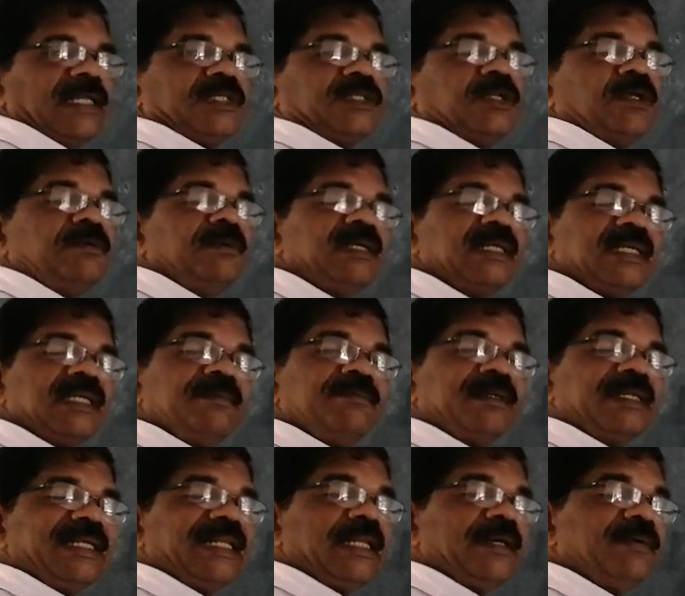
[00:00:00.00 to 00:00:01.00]
Atomic
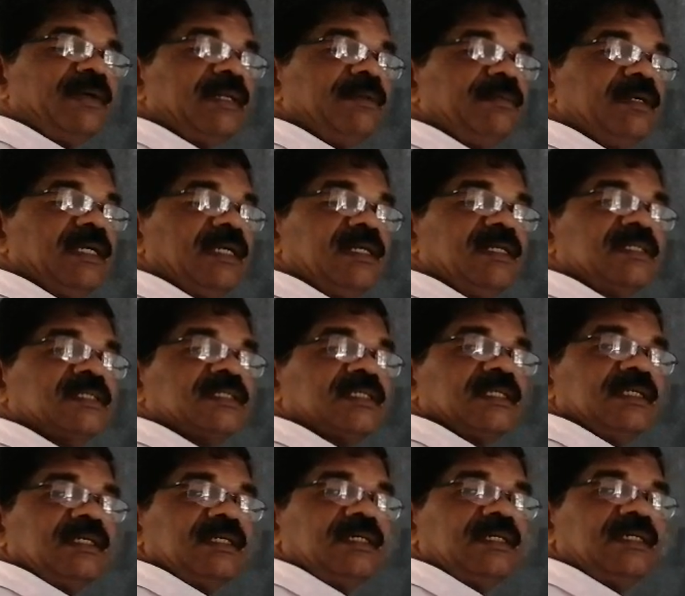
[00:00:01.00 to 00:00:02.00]
number 11 means
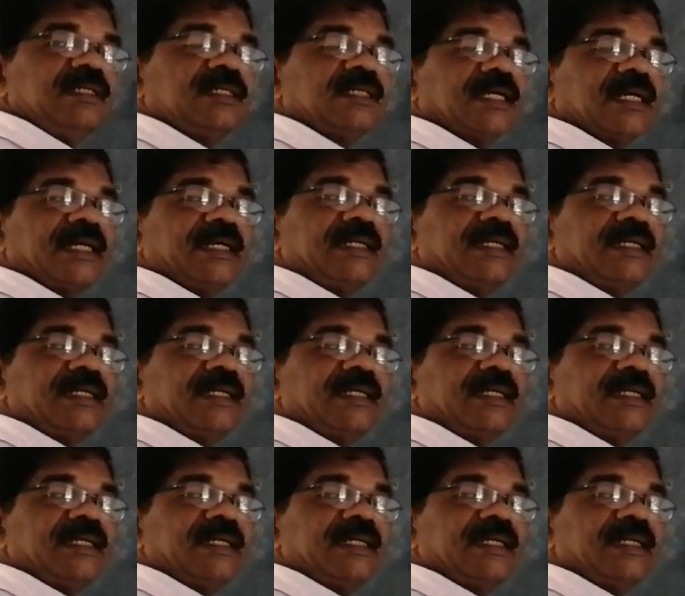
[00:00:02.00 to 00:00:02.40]
it